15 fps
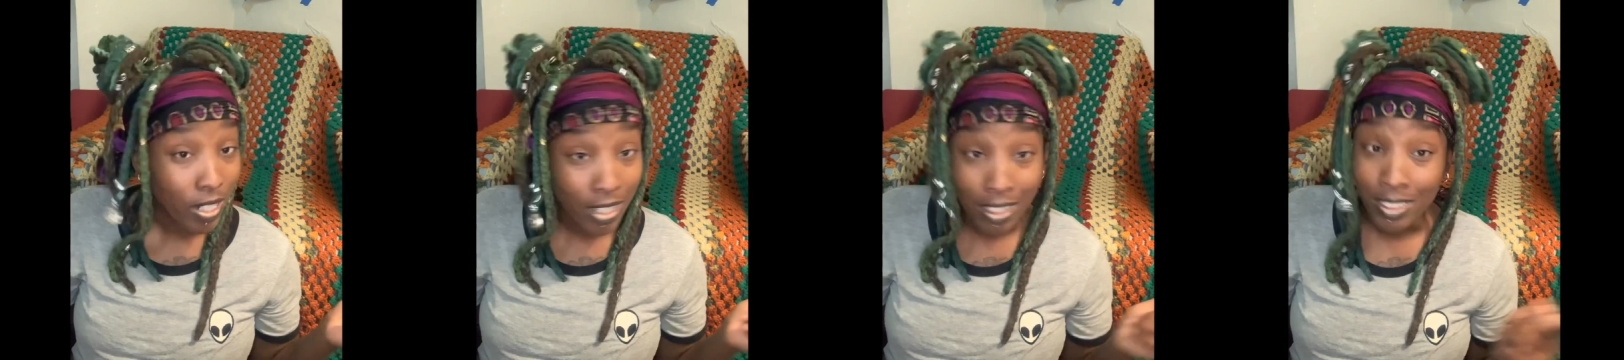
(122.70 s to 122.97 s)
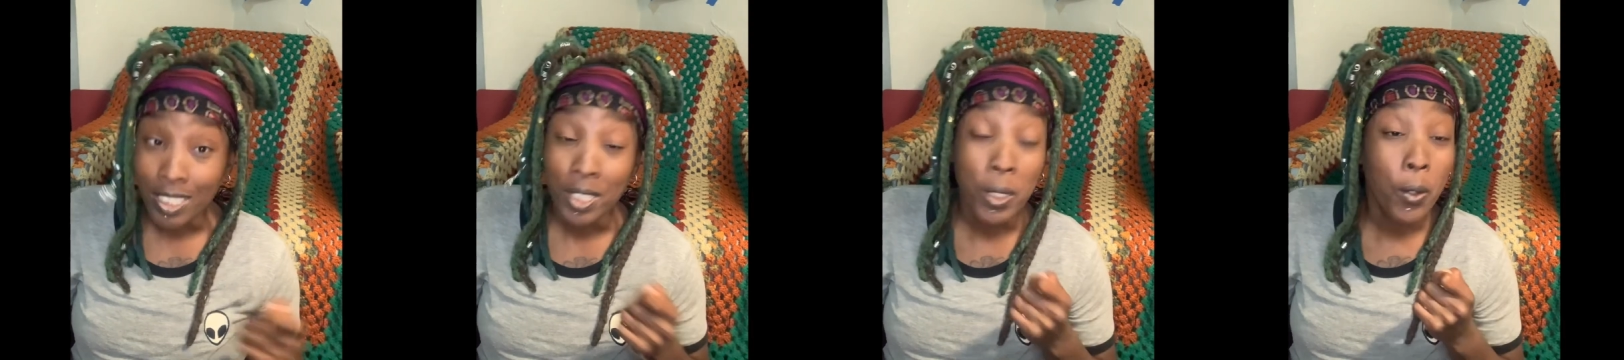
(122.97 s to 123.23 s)
because
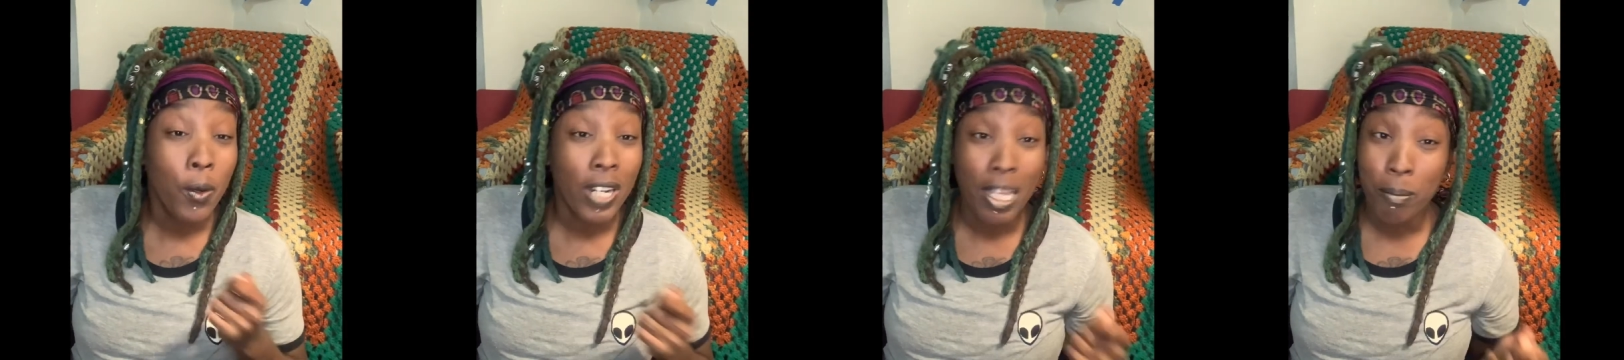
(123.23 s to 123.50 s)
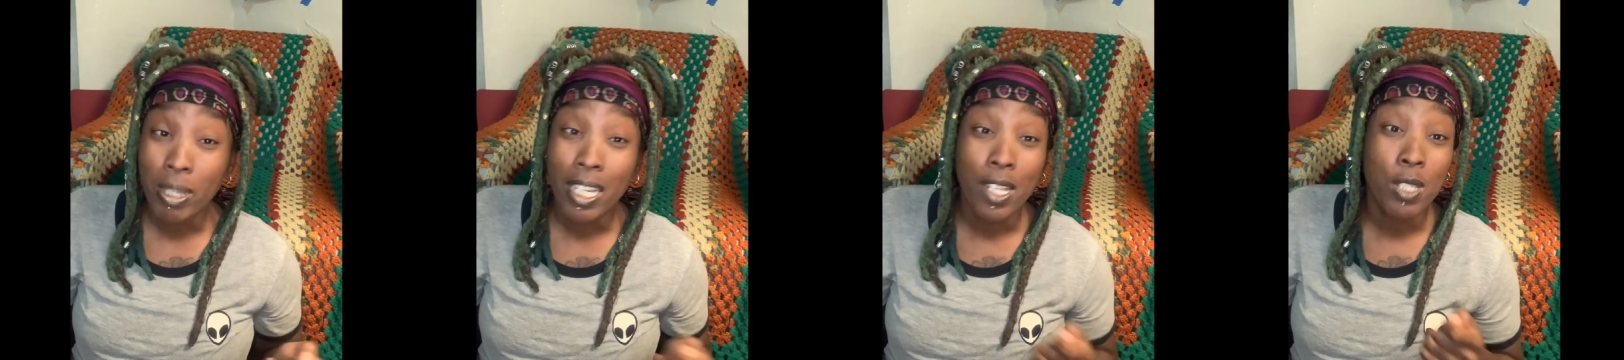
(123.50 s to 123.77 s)
you're doing it
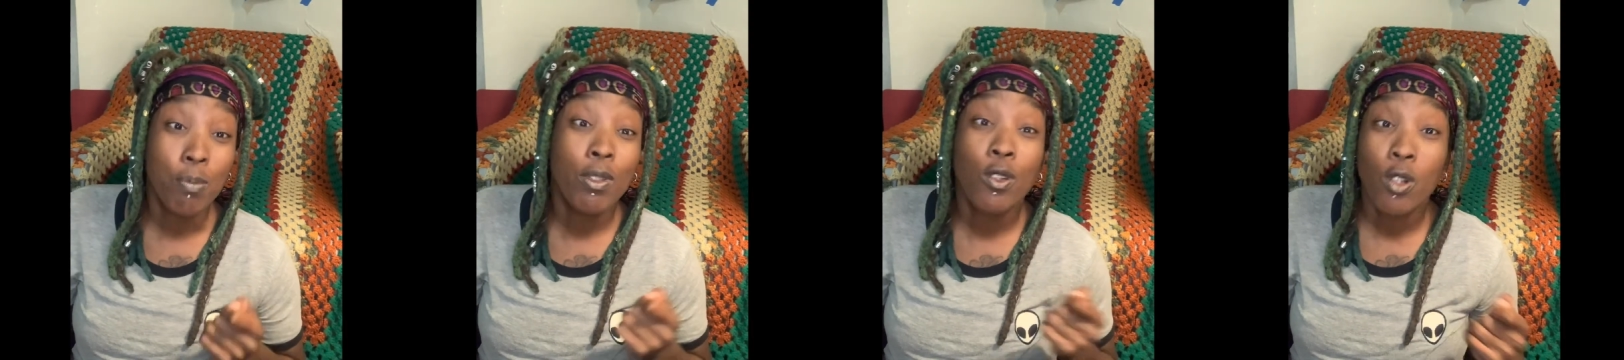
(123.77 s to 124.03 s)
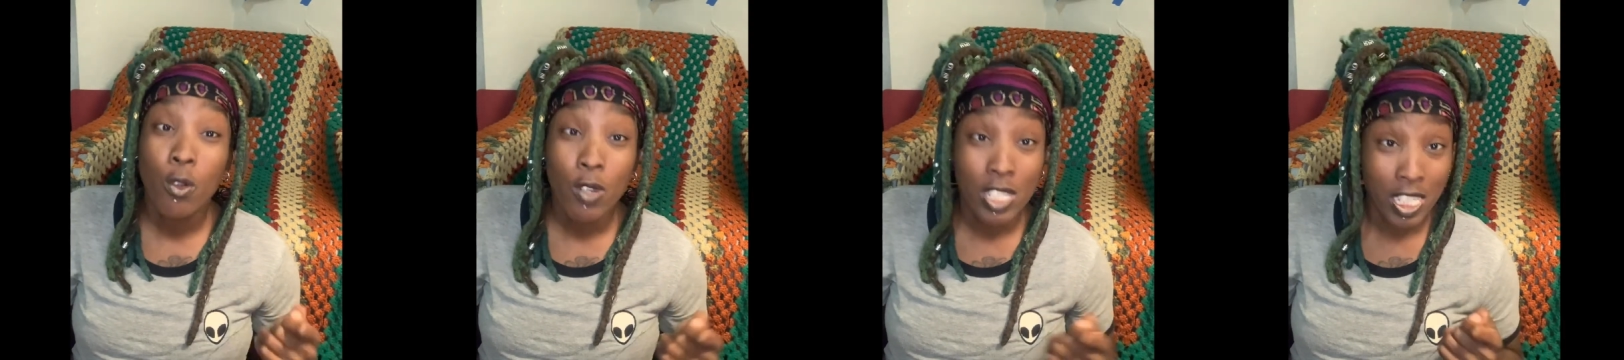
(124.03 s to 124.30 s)
because
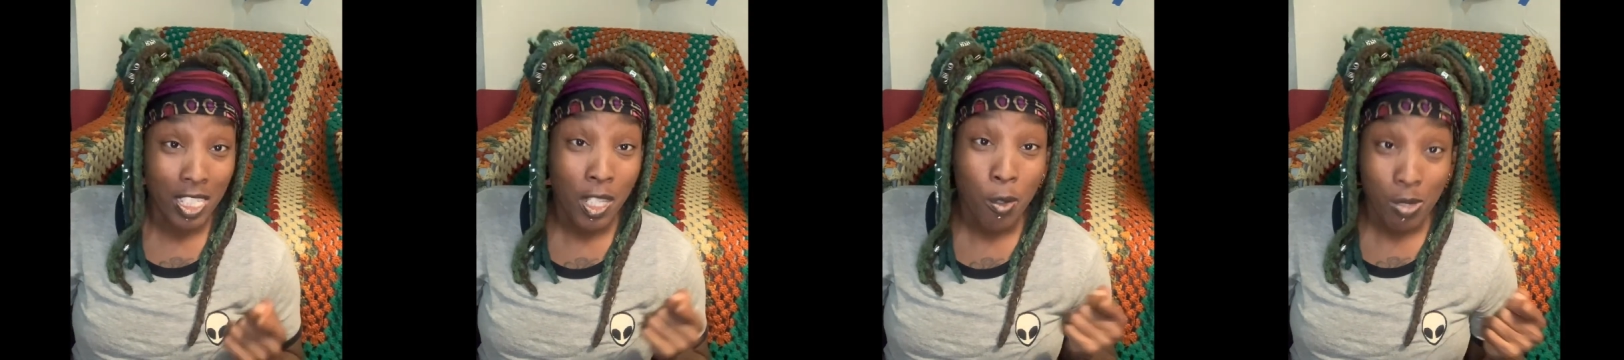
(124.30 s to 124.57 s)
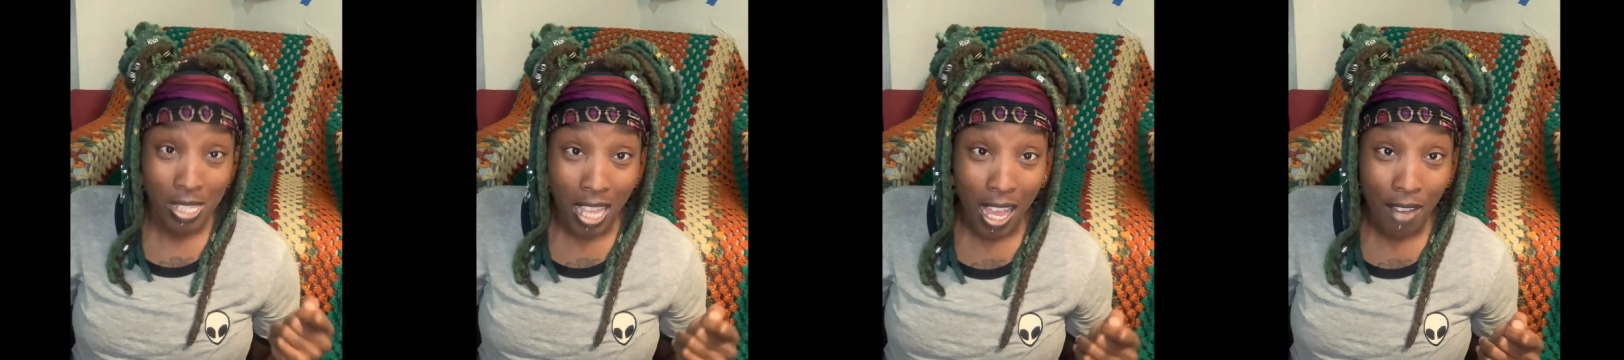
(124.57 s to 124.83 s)
Pluto is in your
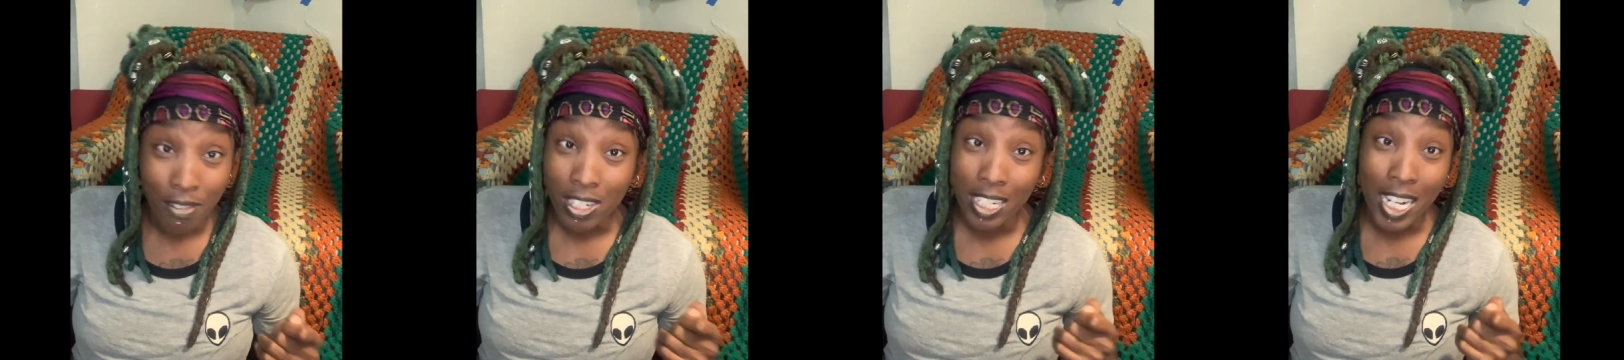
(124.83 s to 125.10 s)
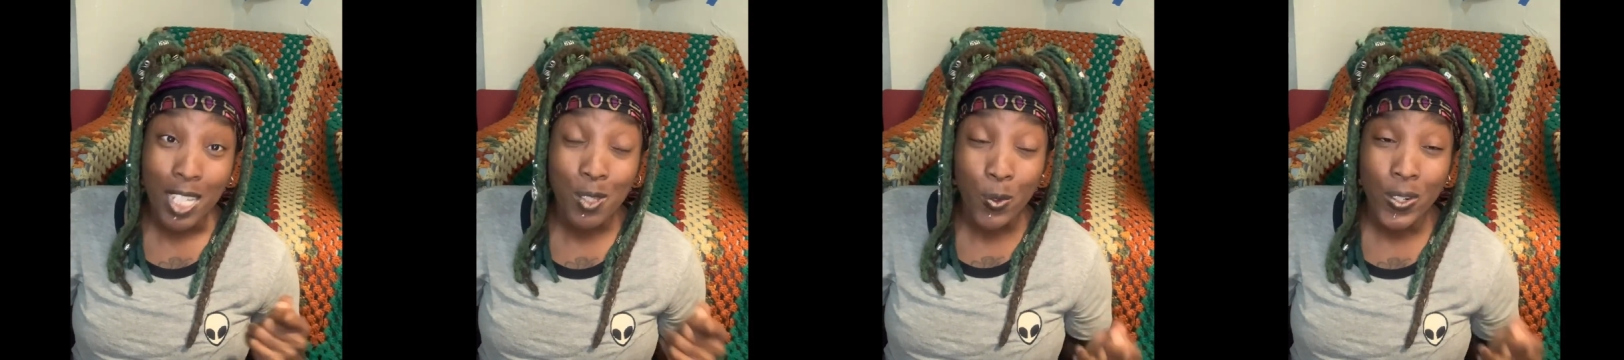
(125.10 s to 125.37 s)
sign for the
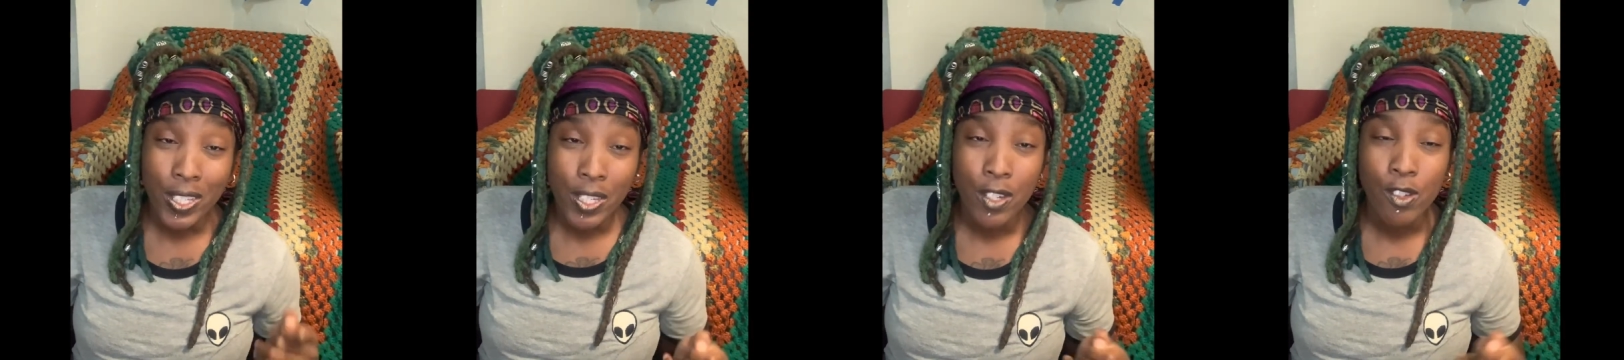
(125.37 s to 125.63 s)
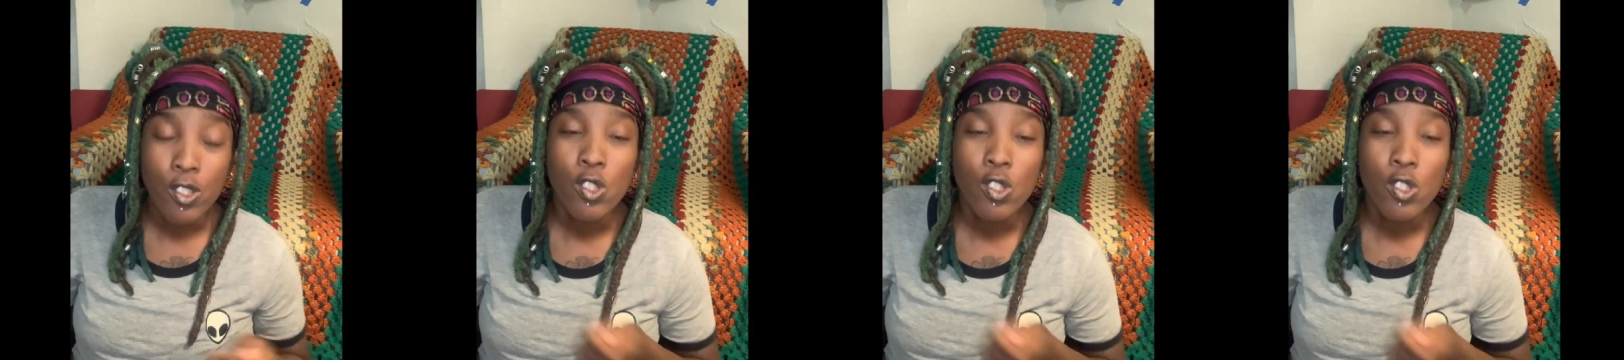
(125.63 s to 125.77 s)
next 20 years.